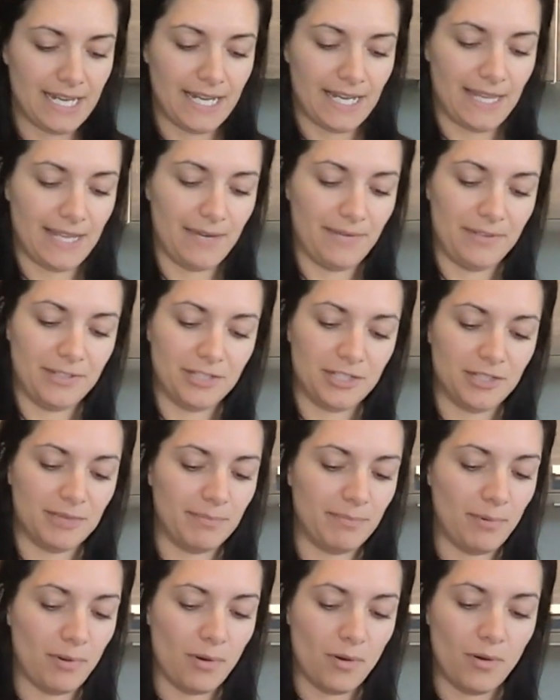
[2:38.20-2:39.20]
And then we
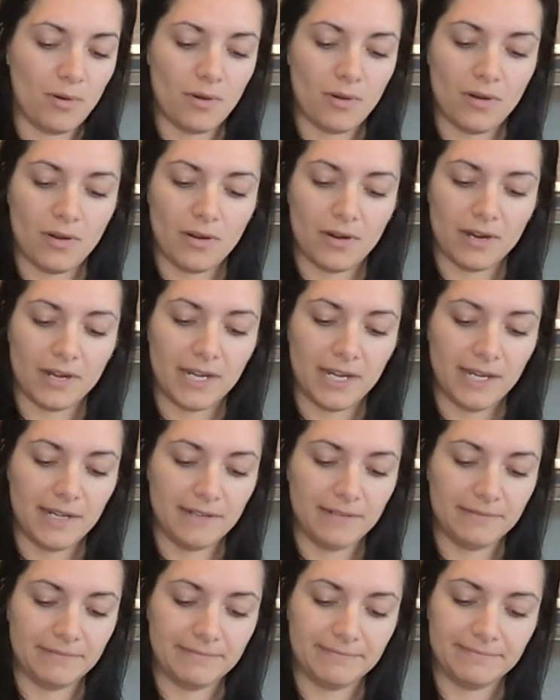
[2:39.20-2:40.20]
just pour it
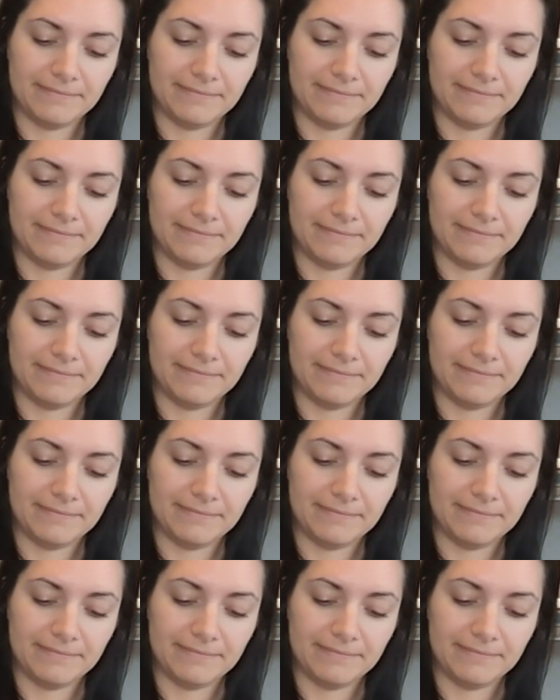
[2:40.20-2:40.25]
in.